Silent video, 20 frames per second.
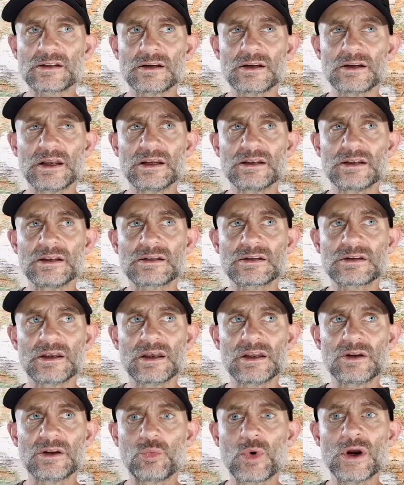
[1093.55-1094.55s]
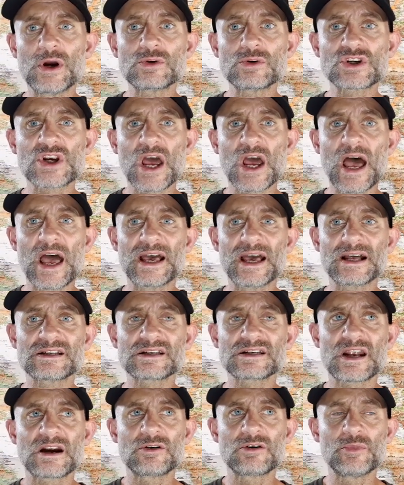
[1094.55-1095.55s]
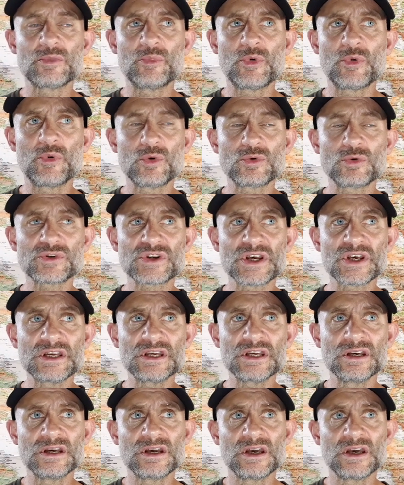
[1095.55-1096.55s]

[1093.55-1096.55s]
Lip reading: he in a wheelchair, he had cerebral palsy.